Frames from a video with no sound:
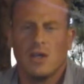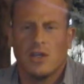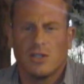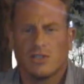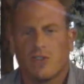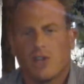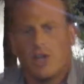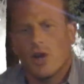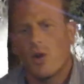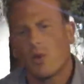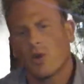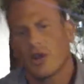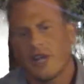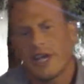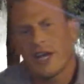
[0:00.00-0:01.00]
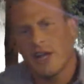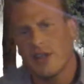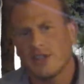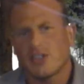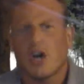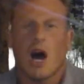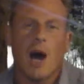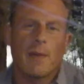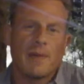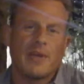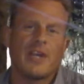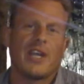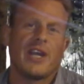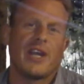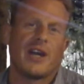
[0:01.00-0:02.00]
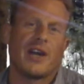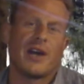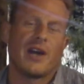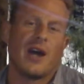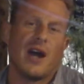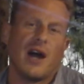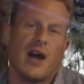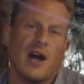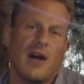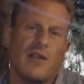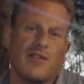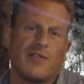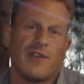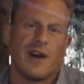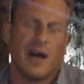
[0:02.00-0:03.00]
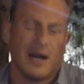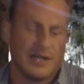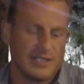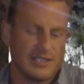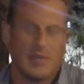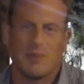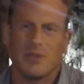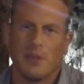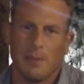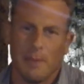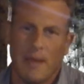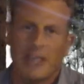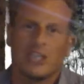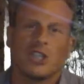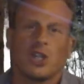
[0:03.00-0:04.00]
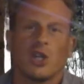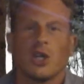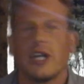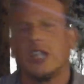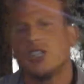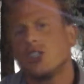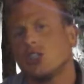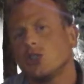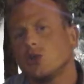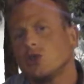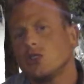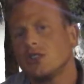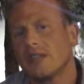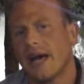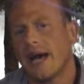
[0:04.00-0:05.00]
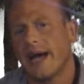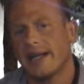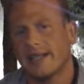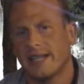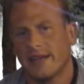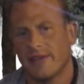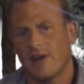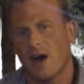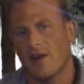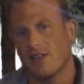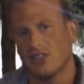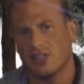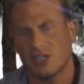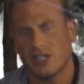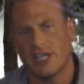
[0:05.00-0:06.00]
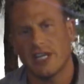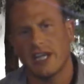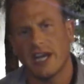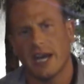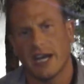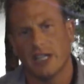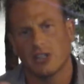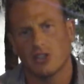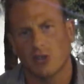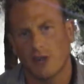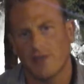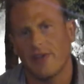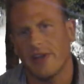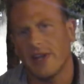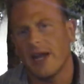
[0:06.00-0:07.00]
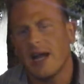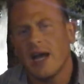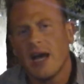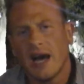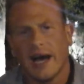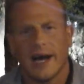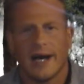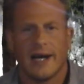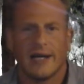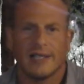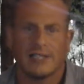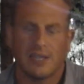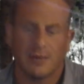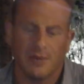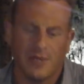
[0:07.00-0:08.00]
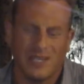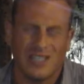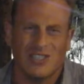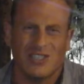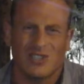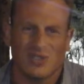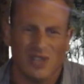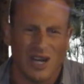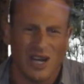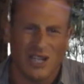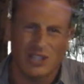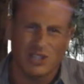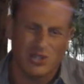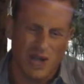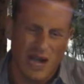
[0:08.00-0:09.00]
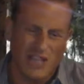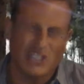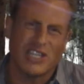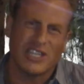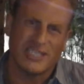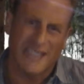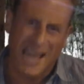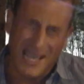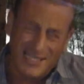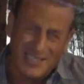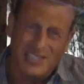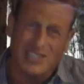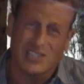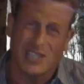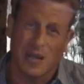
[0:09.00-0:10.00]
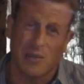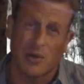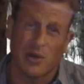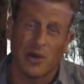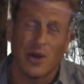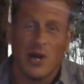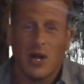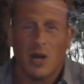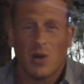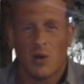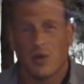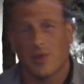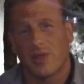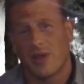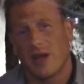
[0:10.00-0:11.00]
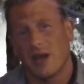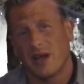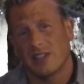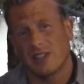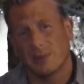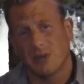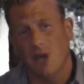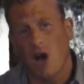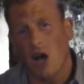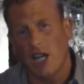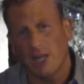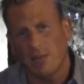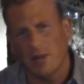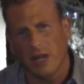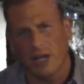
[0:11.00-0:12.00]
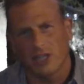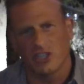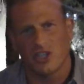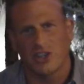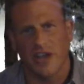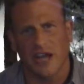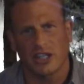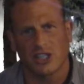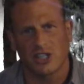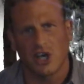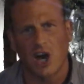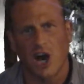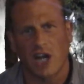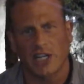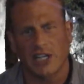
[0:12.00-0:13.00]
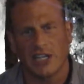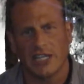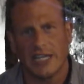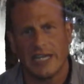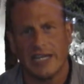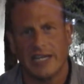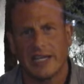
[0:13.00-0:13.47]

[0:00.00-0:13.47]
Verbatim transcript: So, you know, we're going to get on the topic here of uh, some of the mental issues that have obviously uh, driven uh, some of these uh, tragic deaths this summer with uh, some of the hockey players in the National Hockey League.